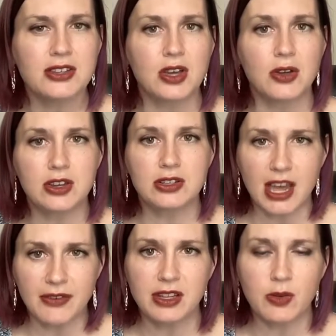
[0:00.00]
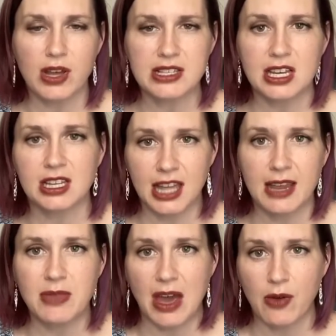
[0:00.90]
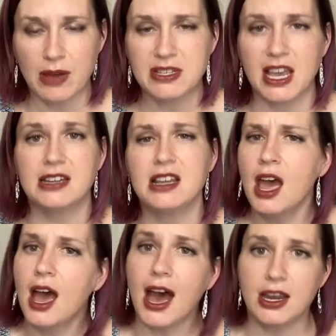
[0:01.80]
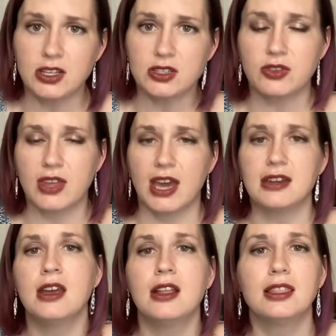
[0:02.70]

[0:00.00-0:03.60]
So you definitely want to claim that website. How do you do that?